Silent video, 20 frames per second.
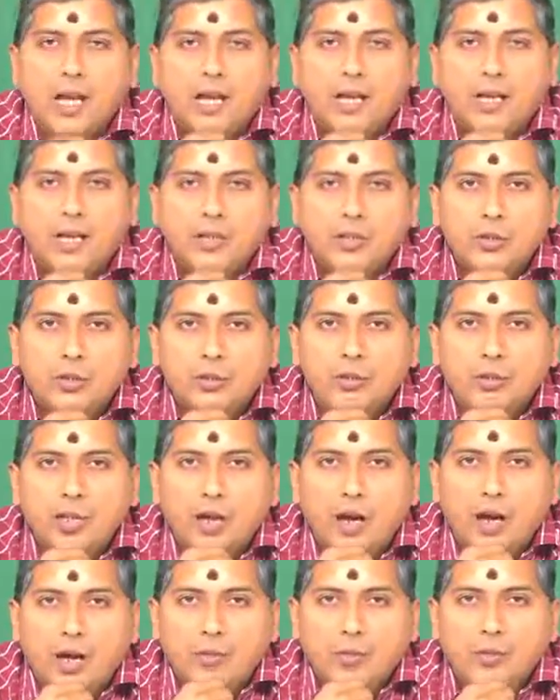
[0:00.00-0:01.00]
I can choose an
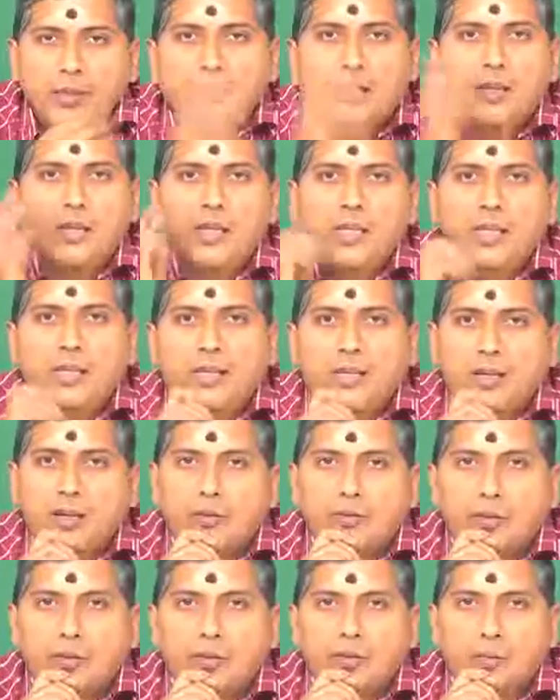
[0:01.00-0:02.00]
arbitrary
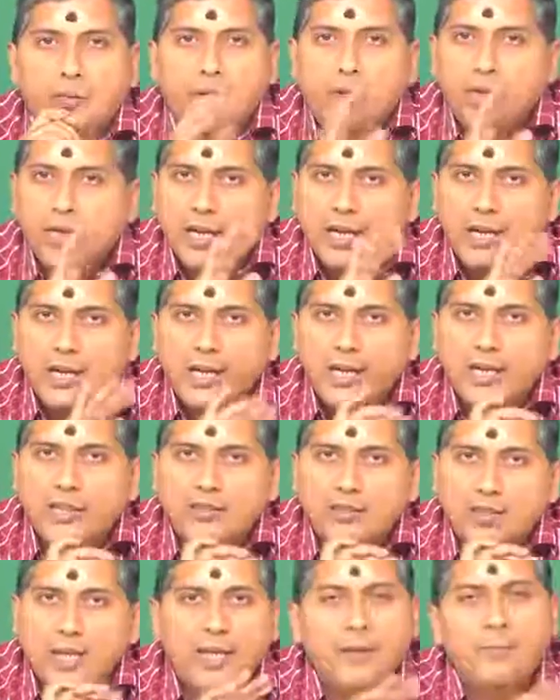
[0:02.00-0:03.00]
reference point and I can
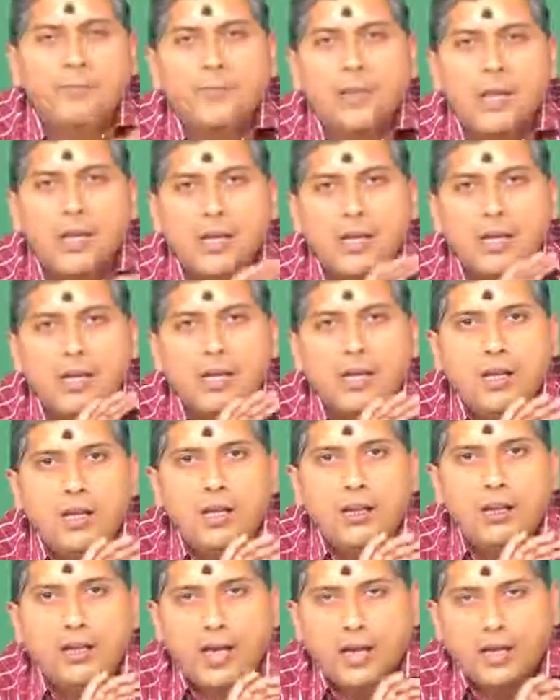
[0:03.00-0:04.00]
say
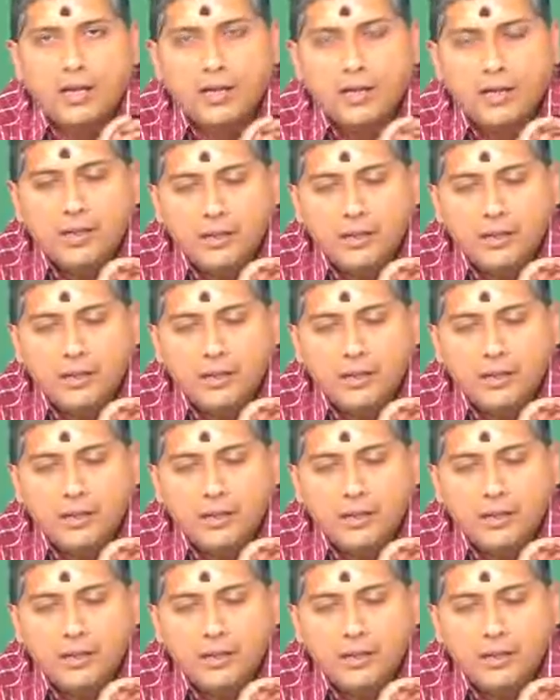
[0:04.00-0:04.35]
that